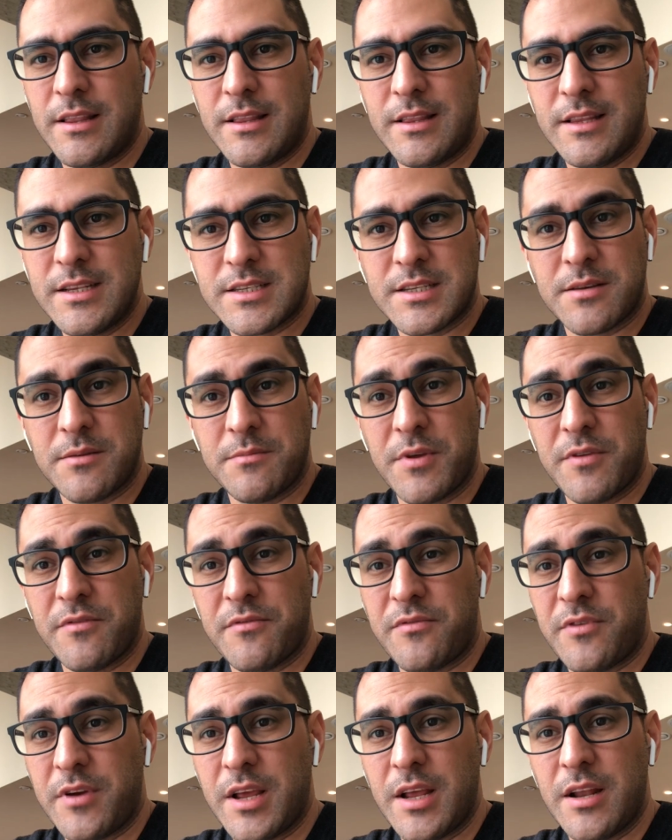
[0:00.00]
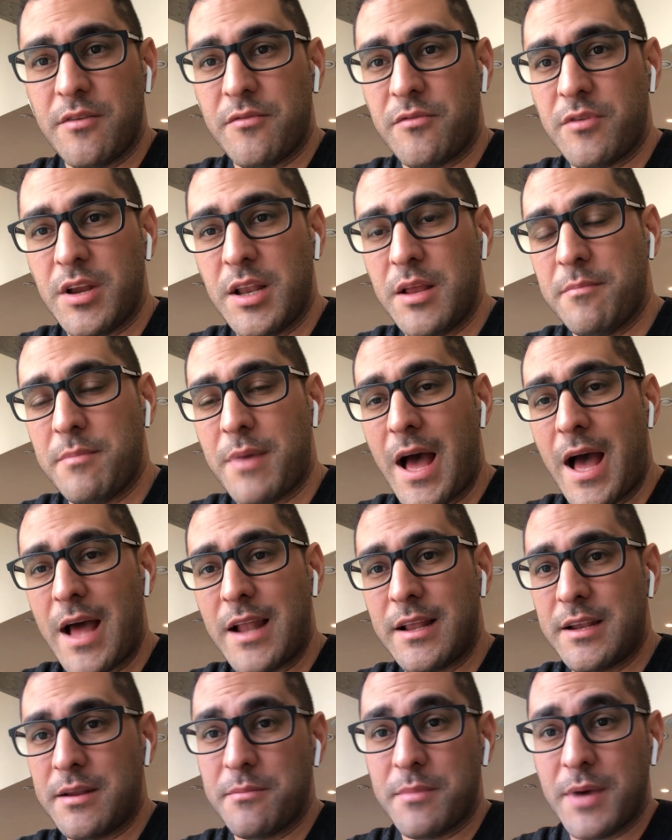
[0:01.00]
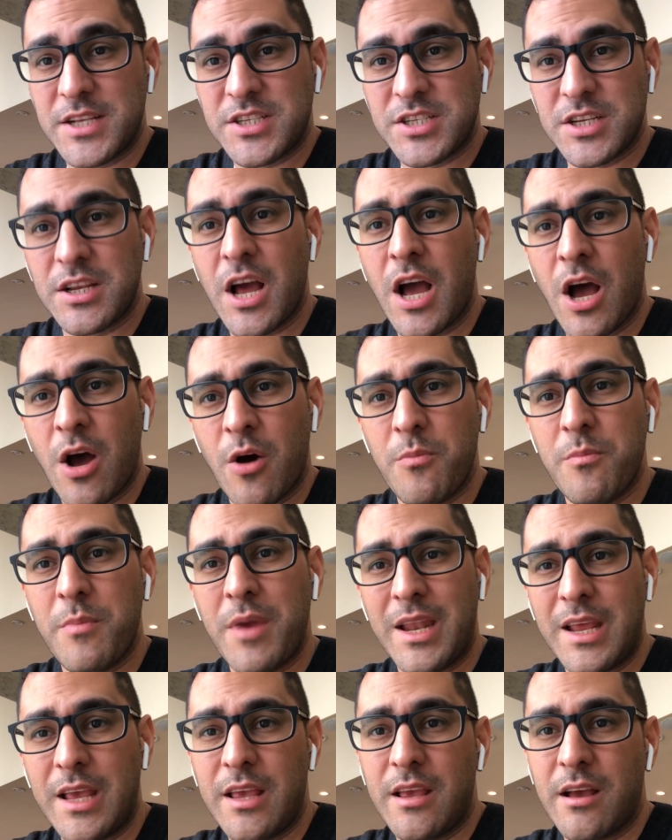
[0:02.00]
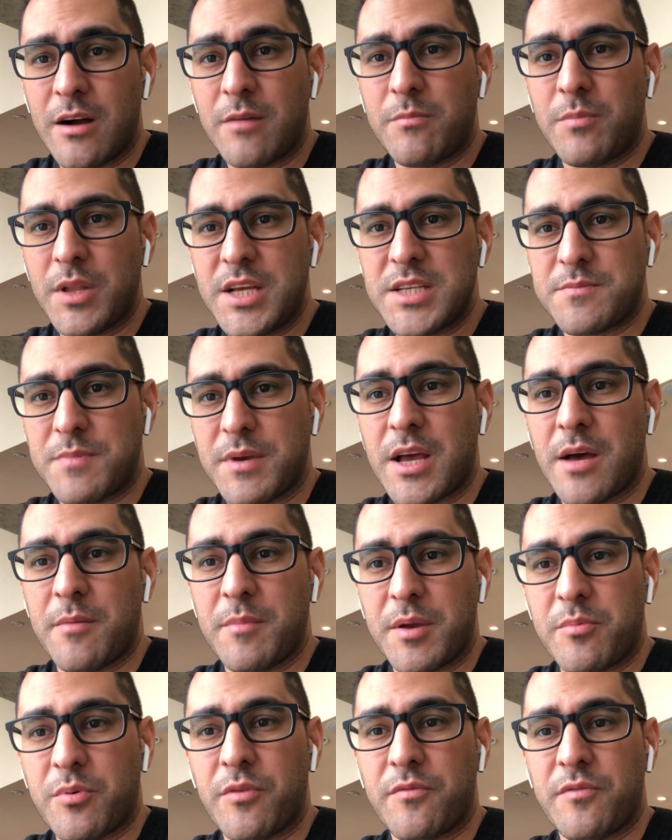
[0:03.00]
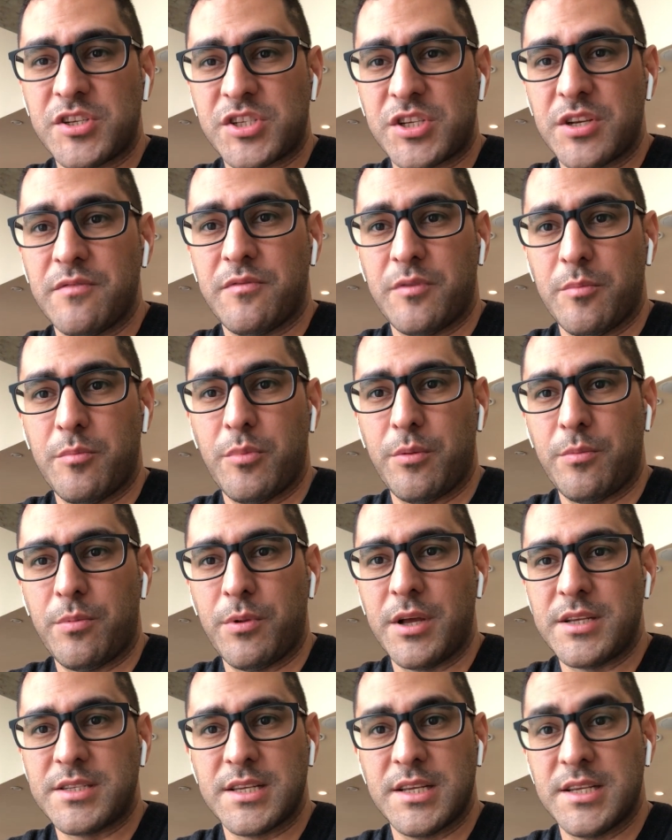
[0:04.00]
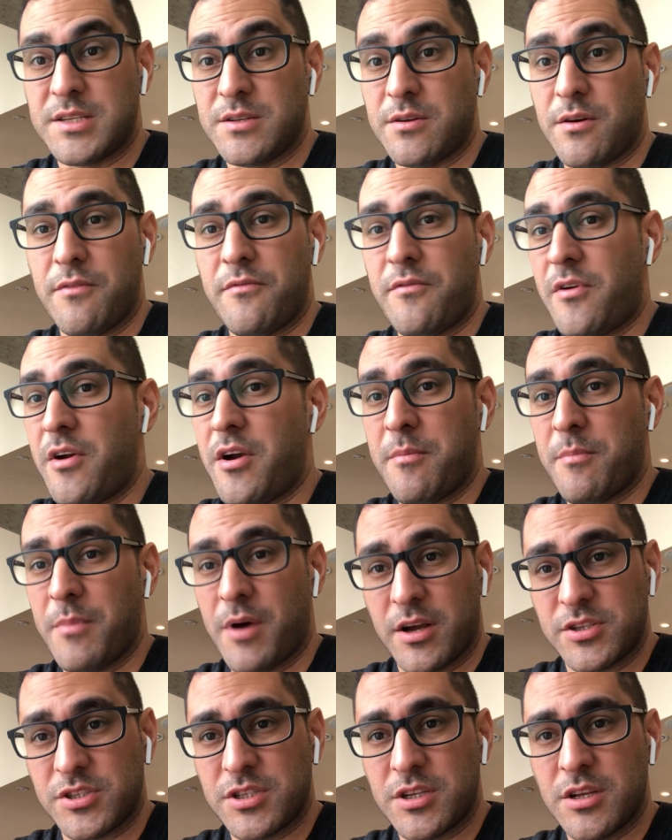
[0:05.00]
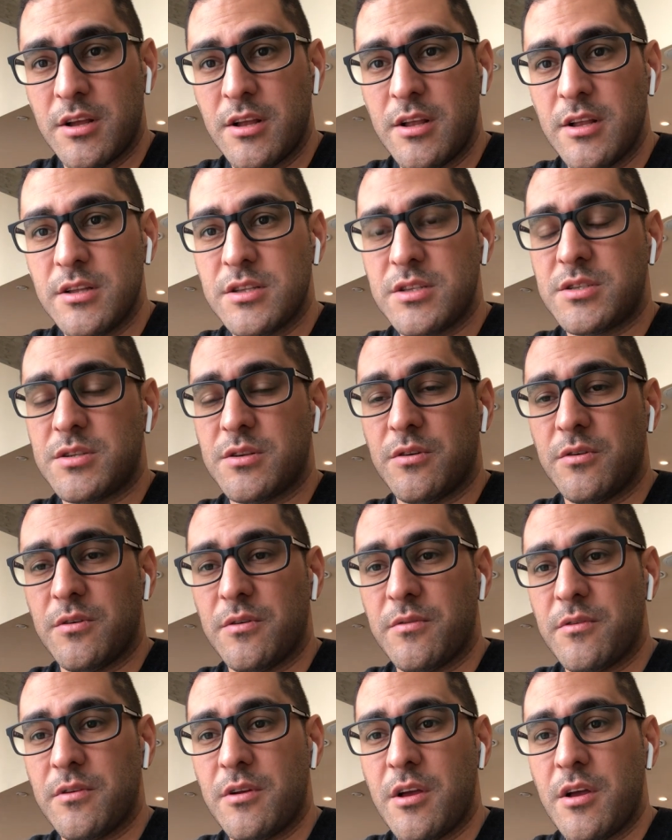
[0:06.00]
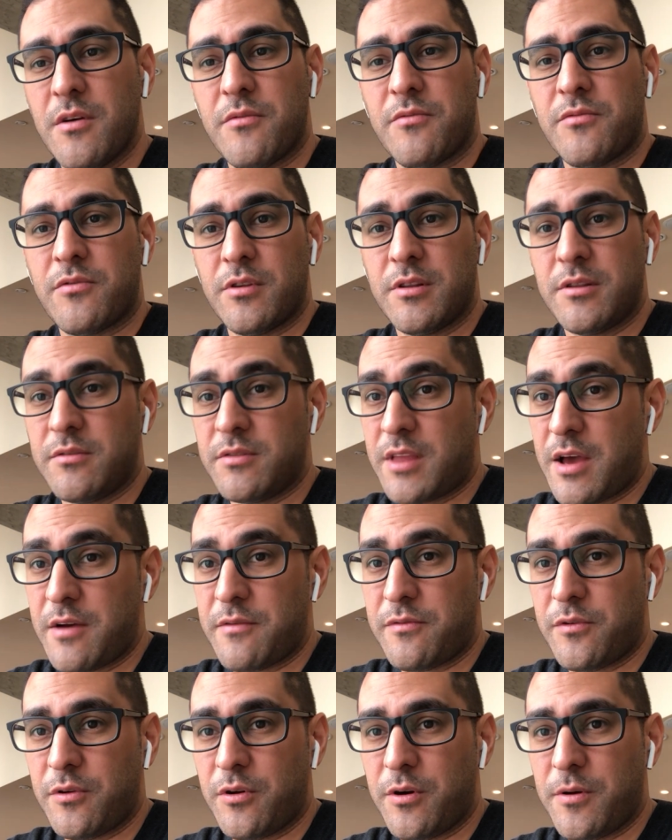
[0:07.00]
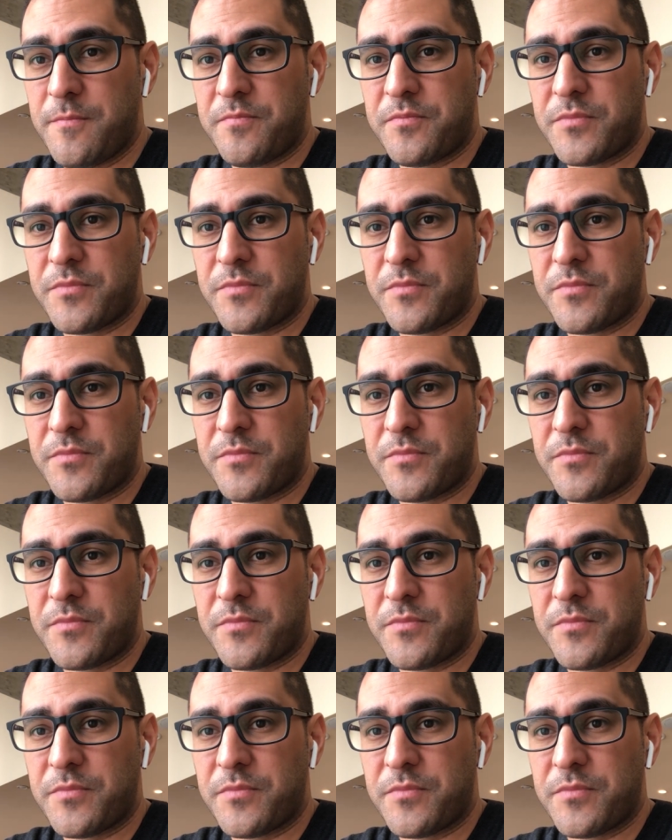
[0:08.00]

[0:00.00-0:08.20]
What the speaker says: this can be really, really bad. And imagine how many young players becoming professional football players is not very much. So therefore,